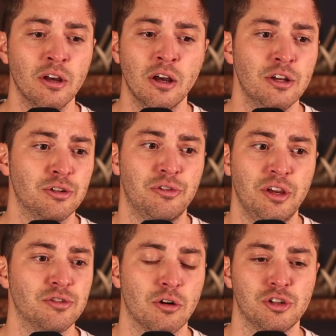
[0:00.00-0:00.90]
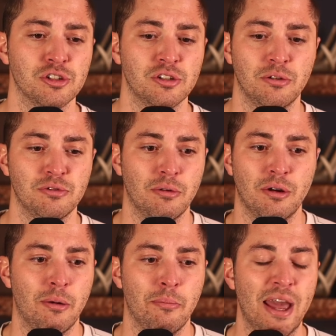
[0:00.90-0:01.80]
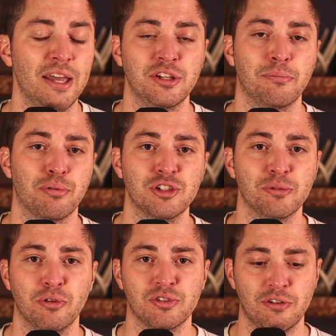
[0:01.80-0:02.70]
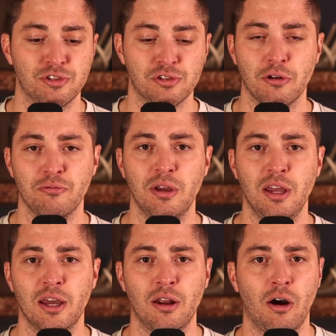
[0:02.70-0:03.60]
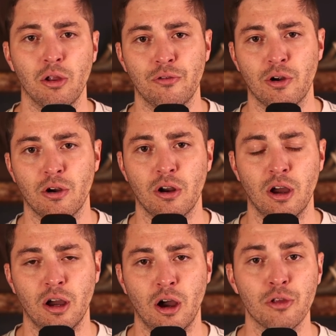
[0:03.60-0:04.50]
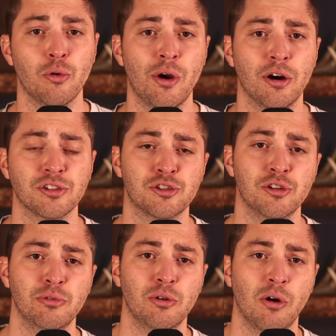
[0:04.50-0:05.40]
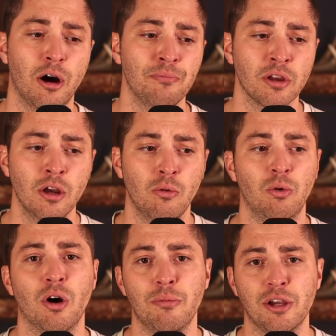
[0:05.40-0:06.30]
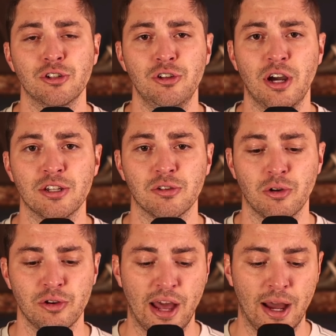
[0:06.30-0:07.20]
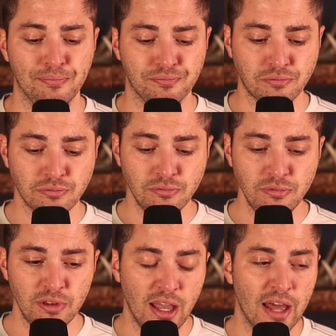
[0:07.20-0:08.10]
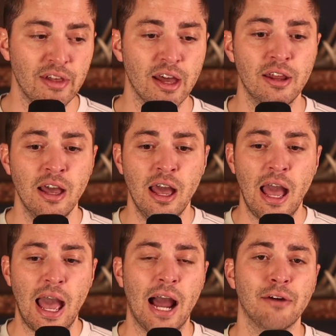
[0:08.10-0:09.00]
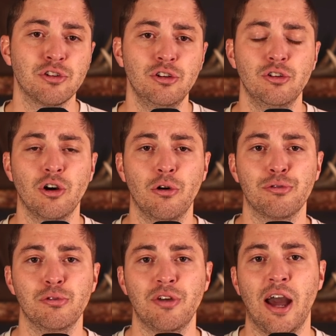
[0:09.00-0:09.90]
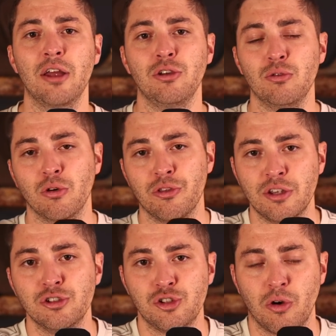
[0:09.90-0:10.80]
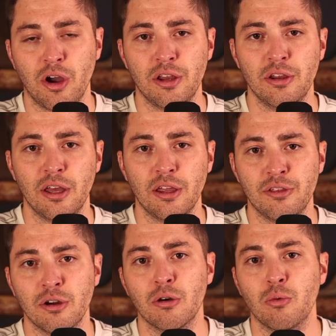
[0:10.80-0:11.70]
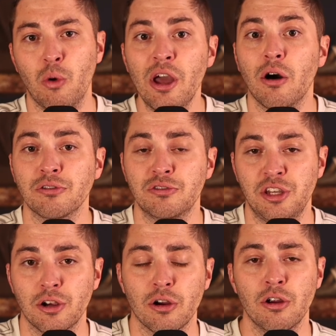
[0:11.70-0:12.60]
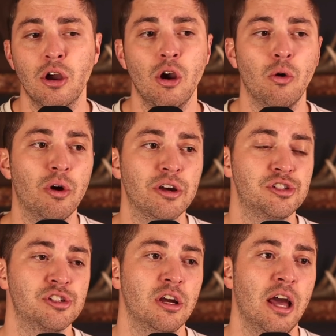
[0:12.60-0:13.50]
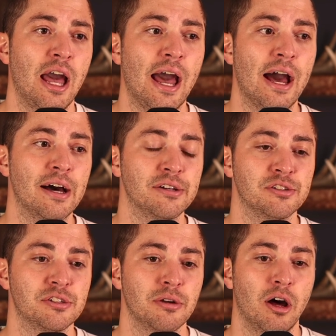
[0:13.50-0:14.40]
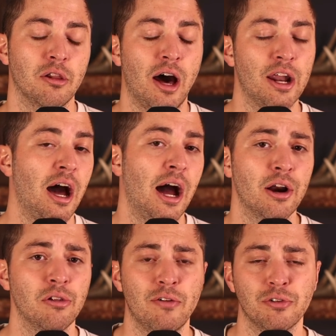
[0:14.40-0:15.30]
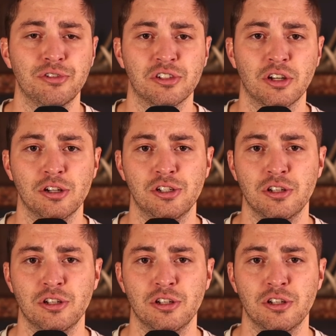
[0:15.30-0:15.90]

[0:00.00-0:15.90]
So these are just amazing principles that have served me and all of our uh, other whales extremely well. We want to make sure you guys learn that. And then after you go through that, you will then join the whale tier, which has a lot of higher level discussions